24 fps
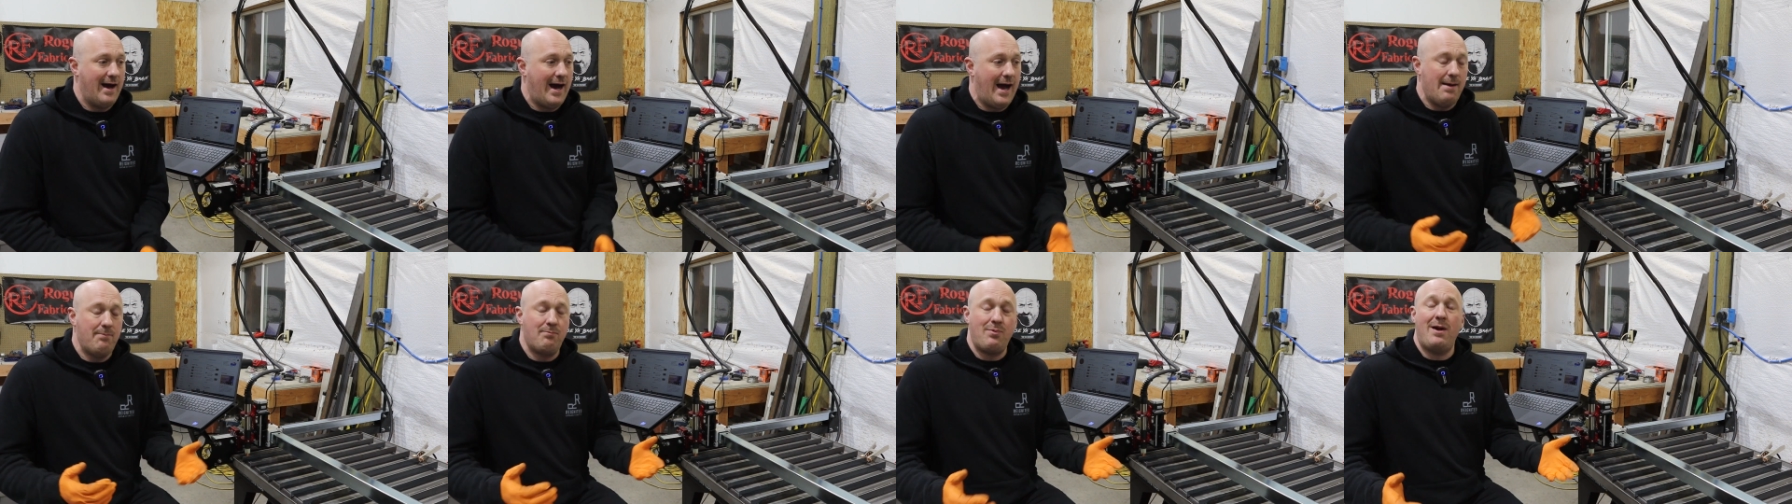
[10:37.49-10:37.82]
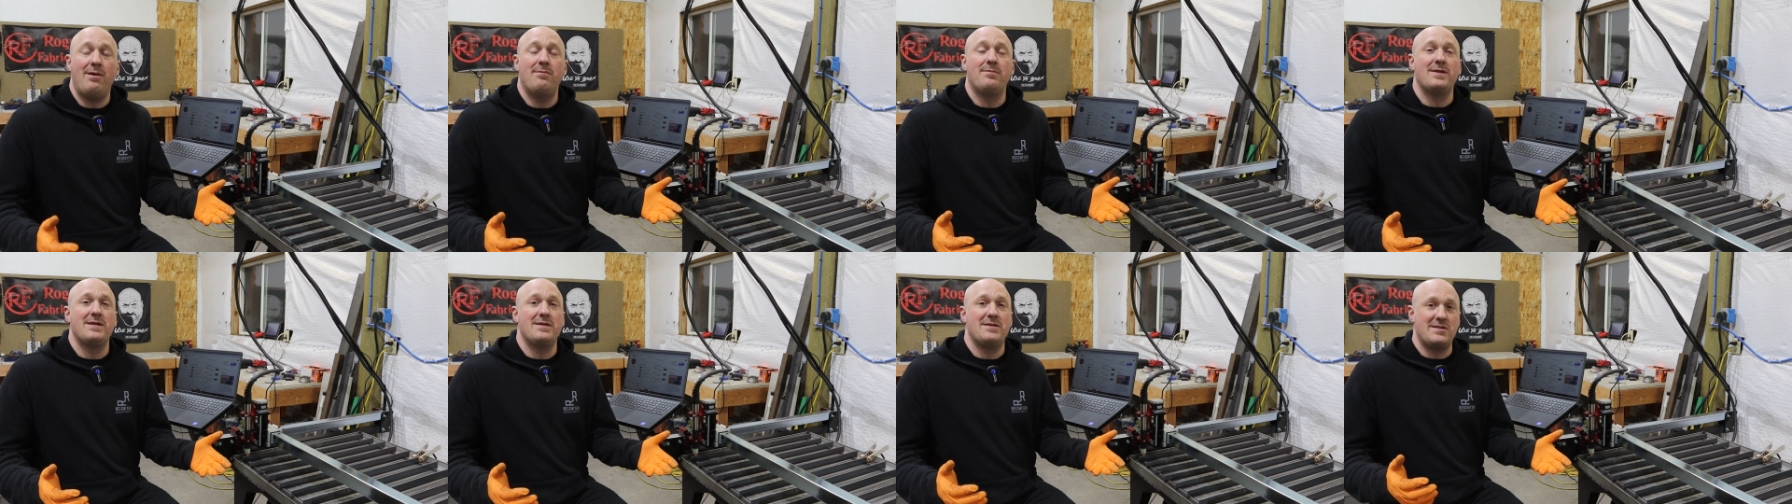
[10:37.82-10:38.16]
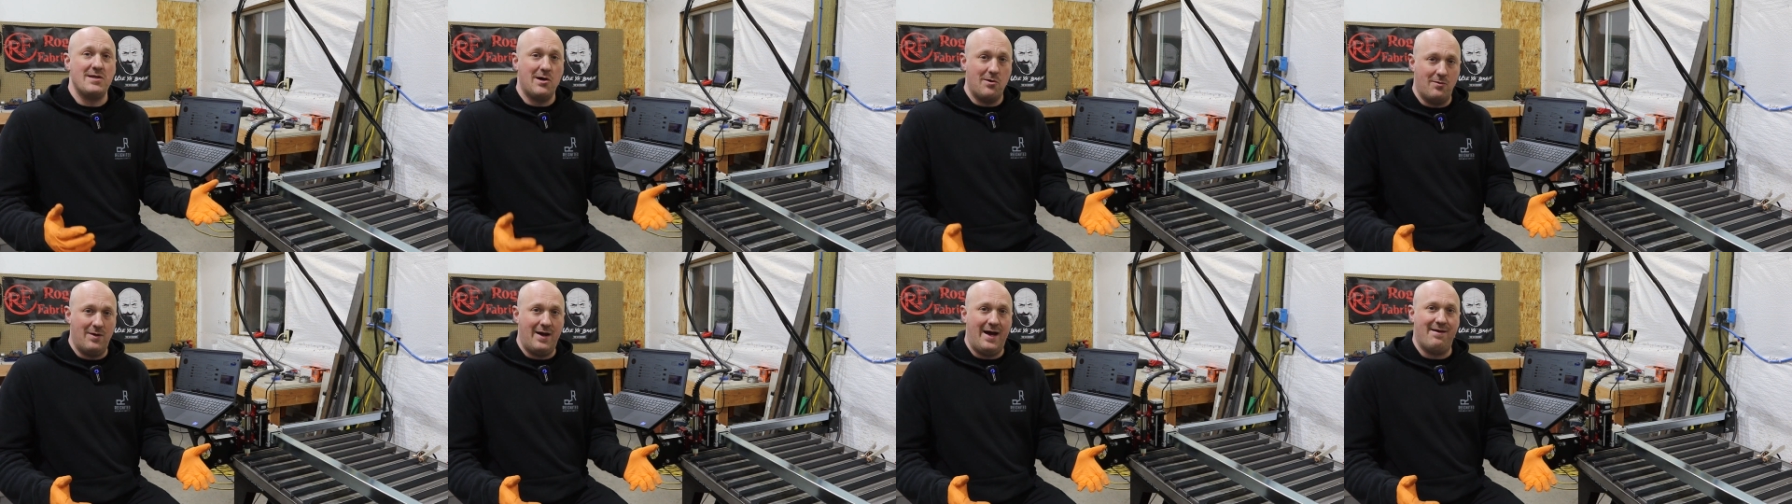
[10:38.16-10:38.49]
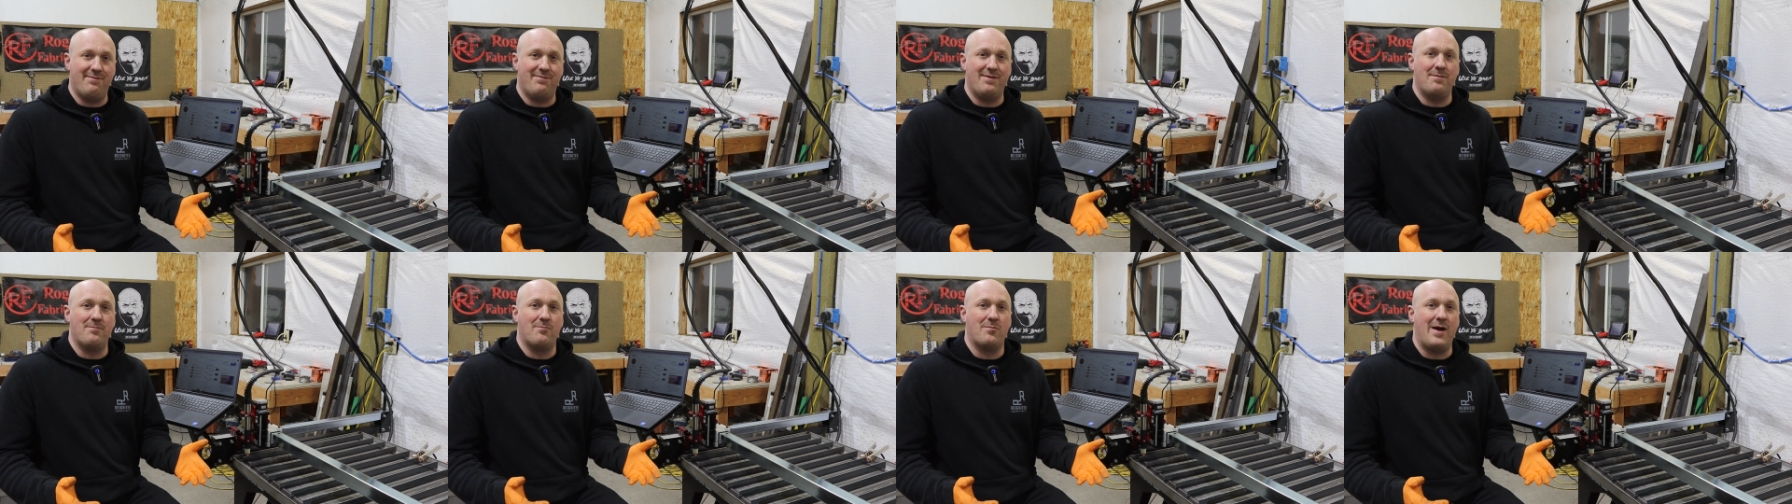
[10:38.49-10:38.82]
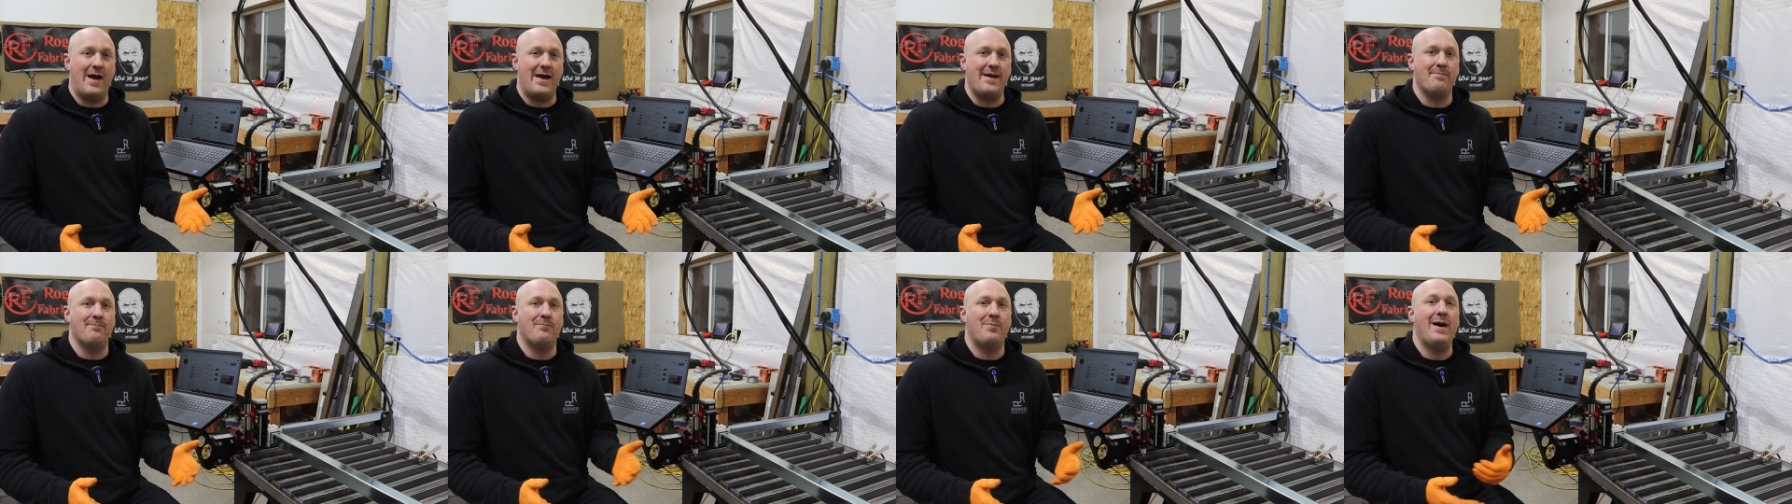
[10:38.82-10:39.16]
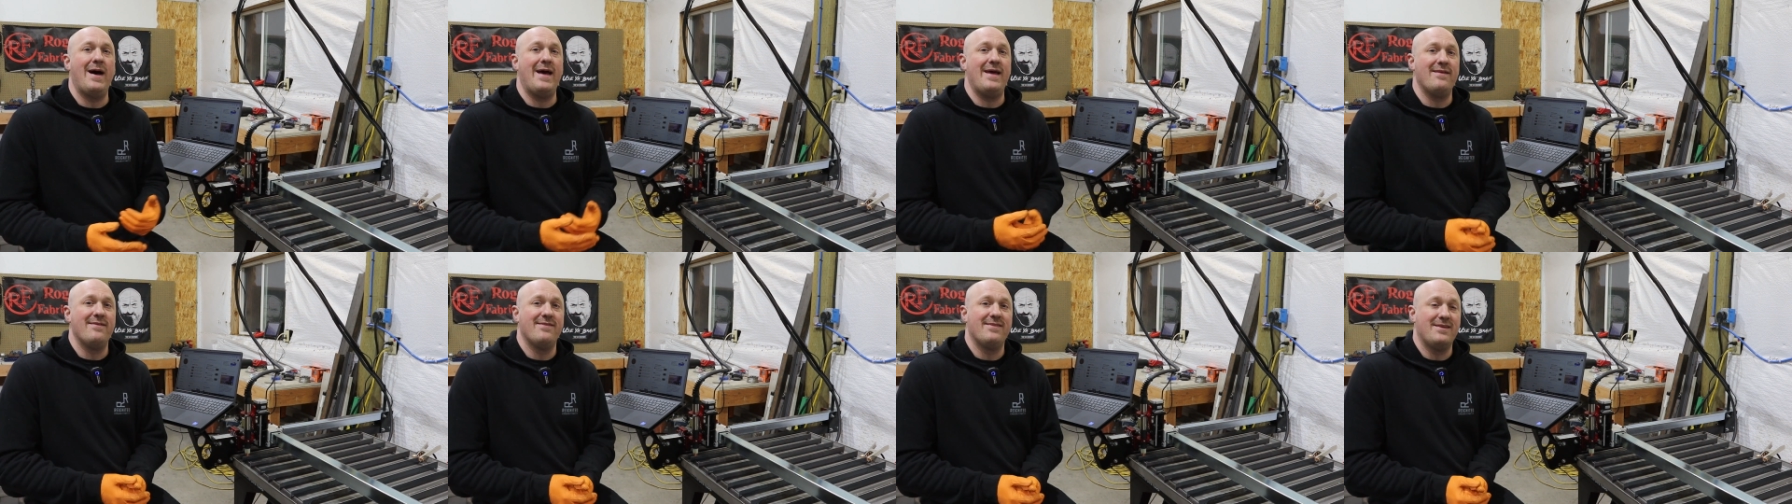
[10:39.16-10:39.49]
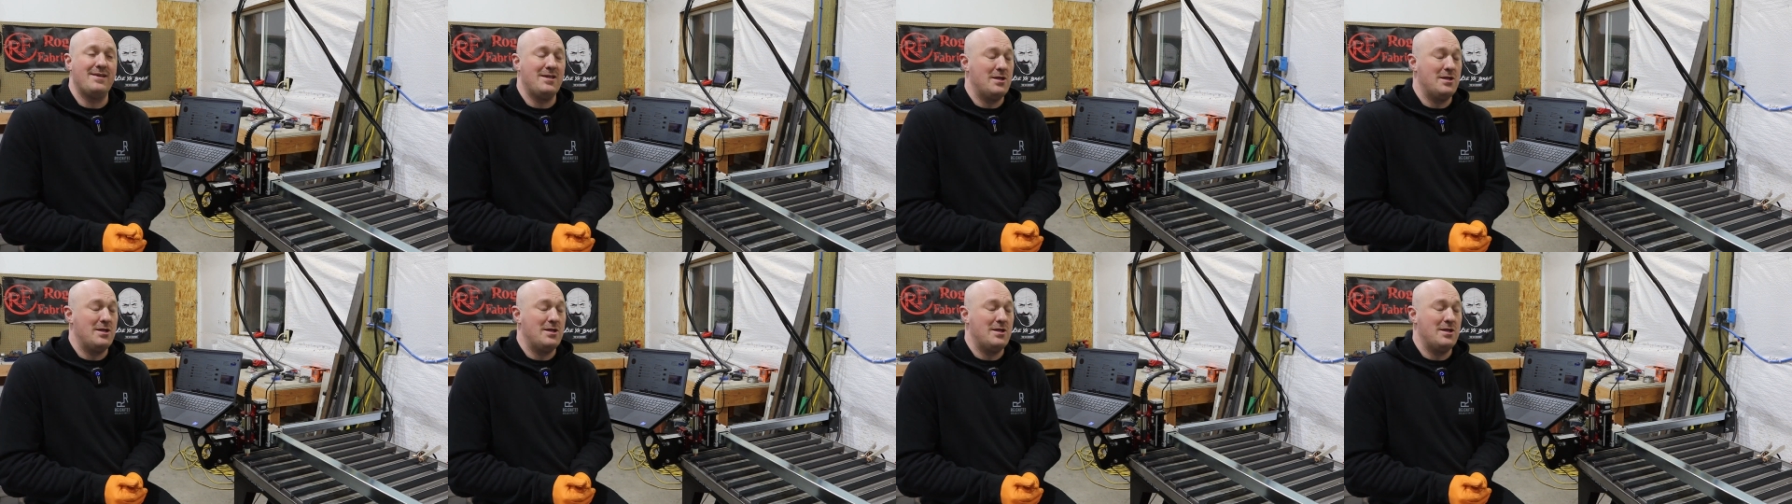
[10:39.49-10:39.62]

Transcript: I probably don't have them right, but